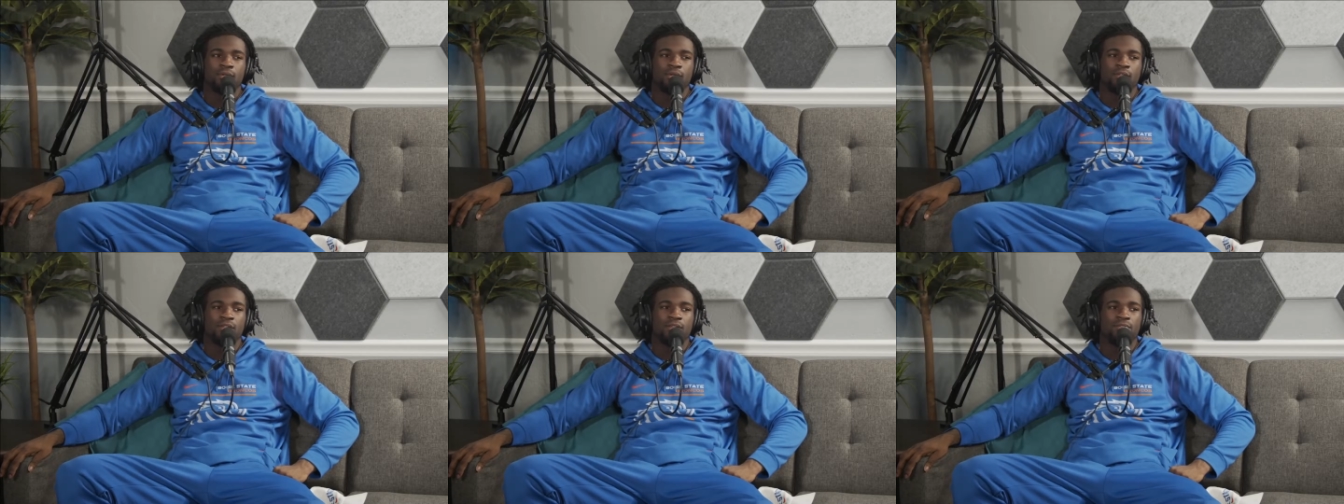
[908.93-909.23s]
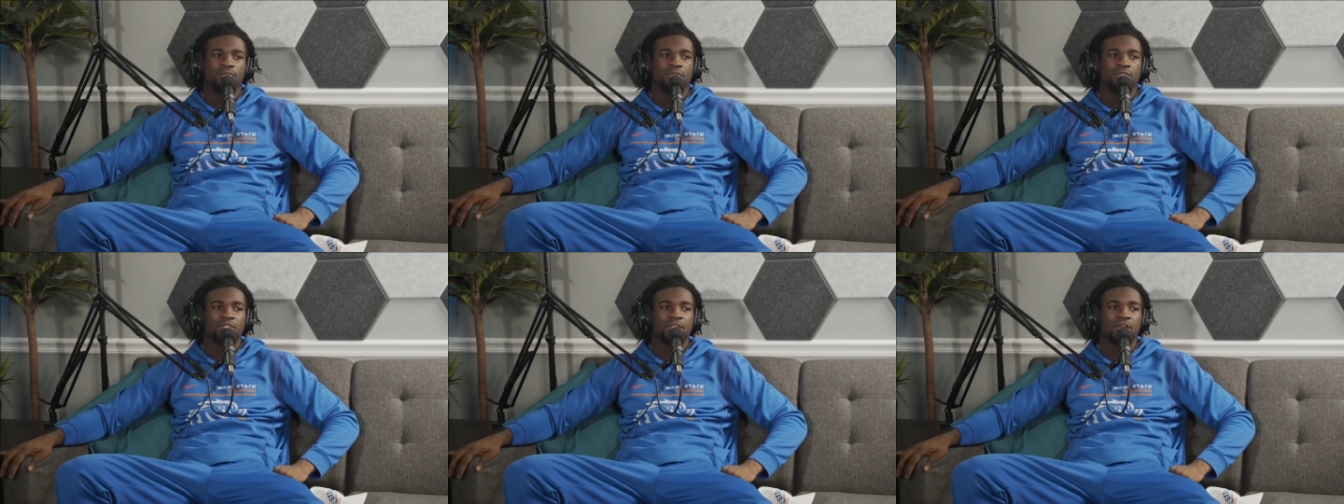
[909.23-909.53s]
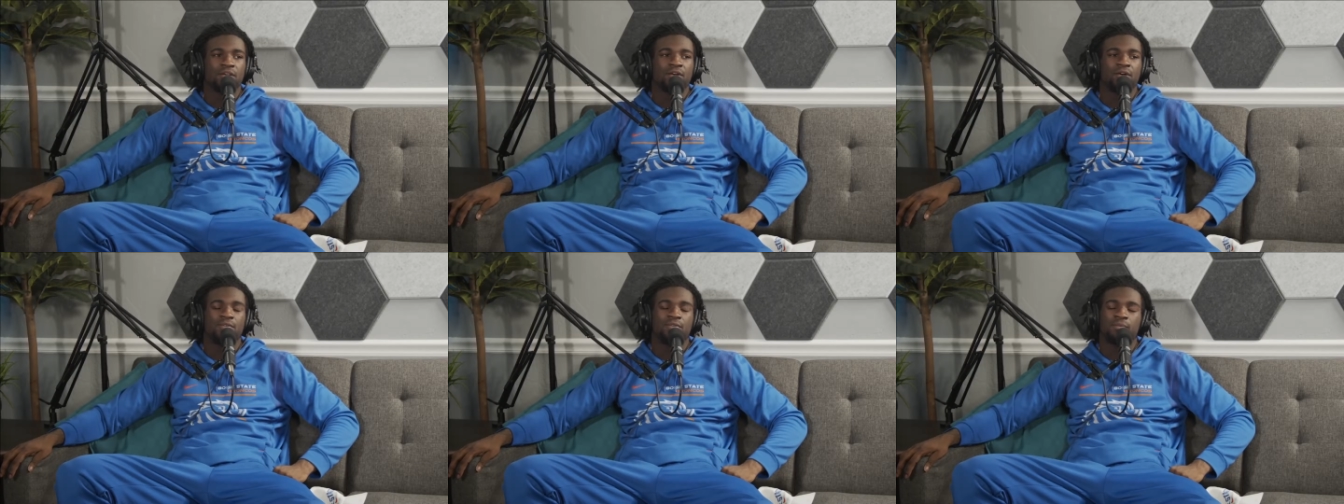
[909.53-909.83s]
The first
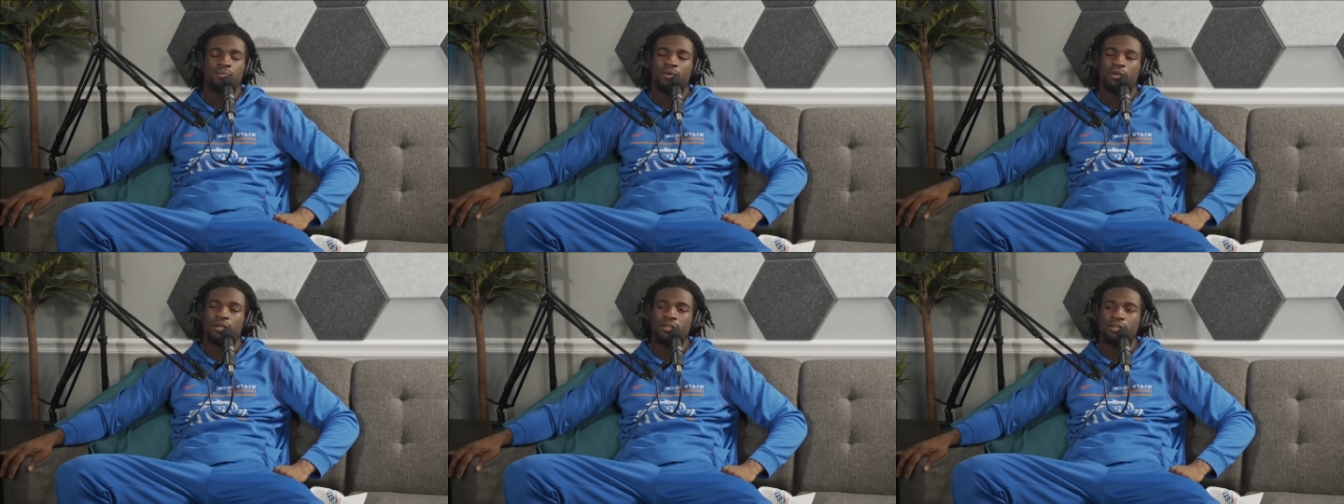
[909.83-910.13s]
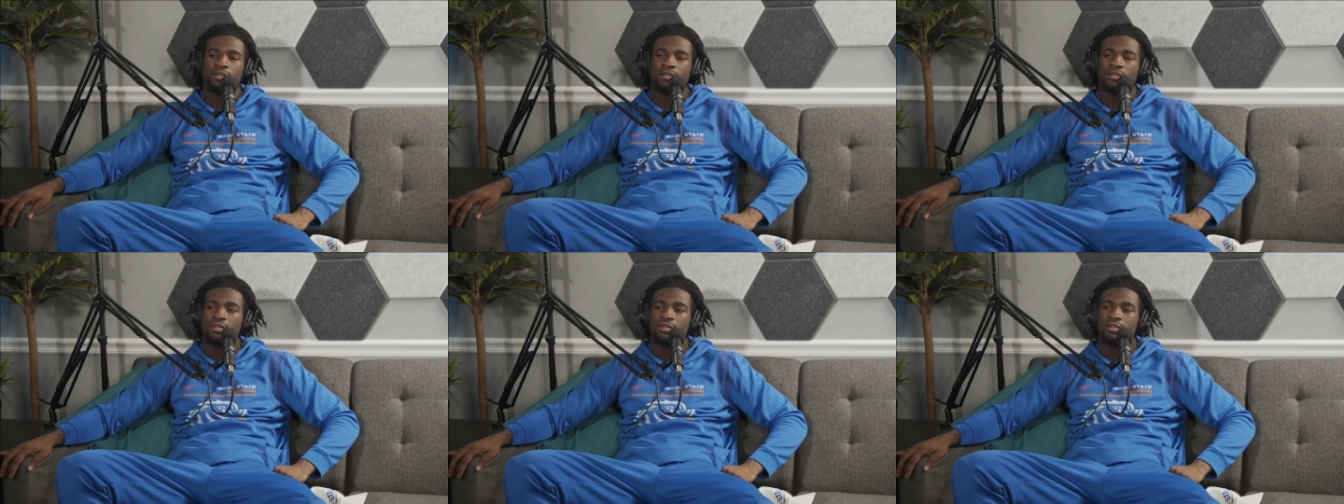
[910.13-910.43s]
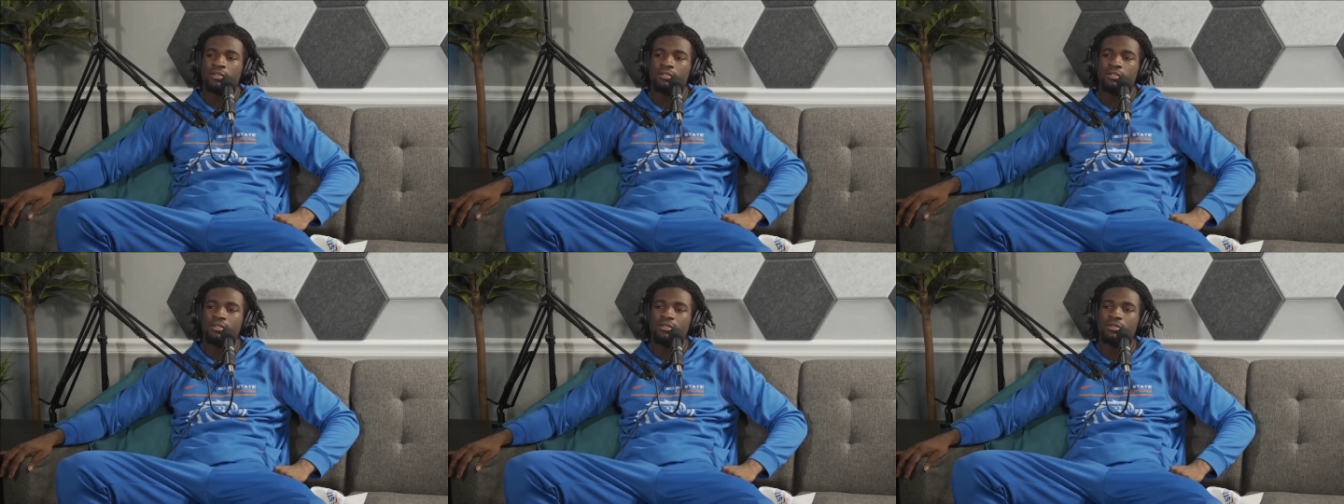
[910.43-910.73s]
kickoff, I'm probably like,
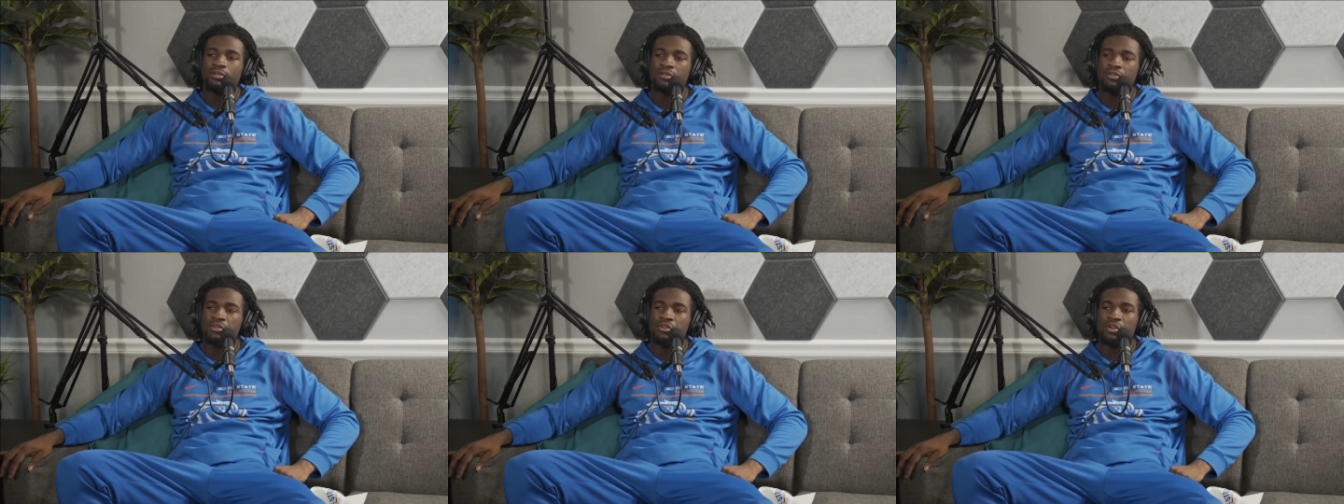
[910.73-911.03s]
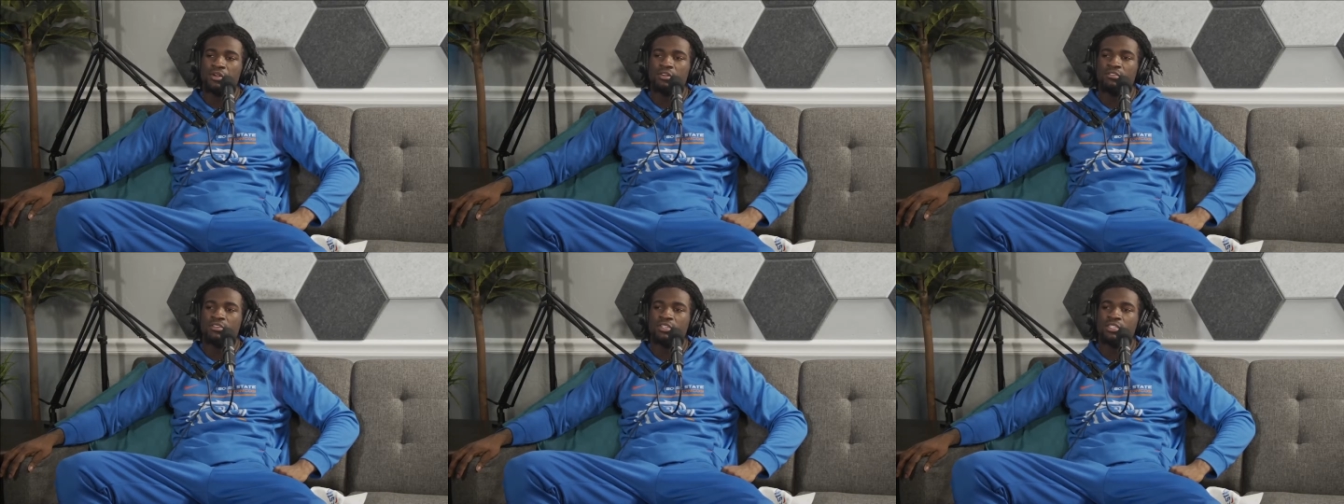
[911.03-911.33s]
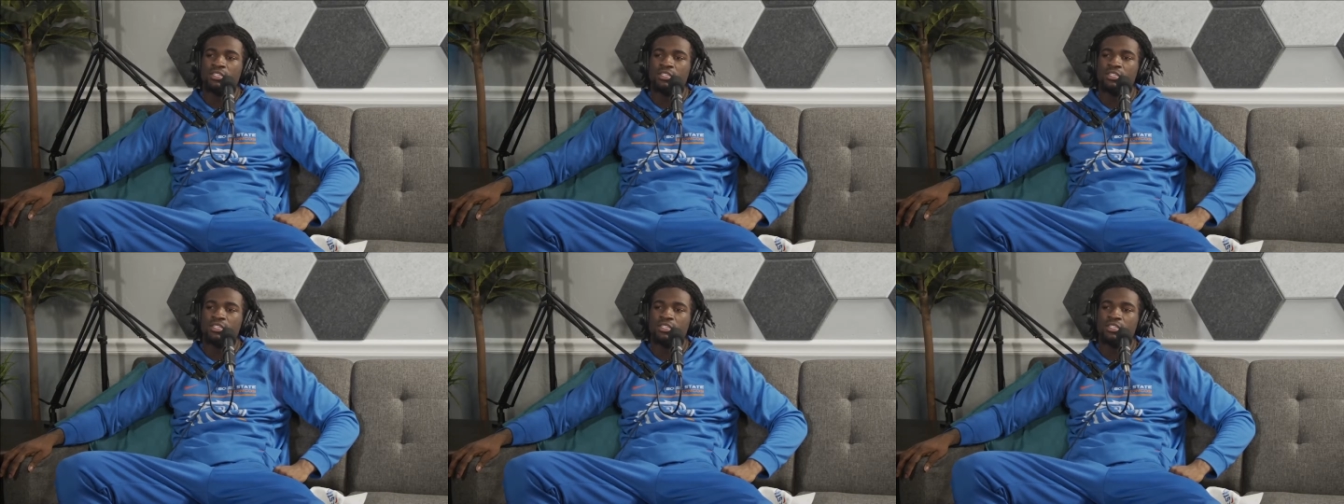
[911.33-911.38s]
yeah, a little nervous.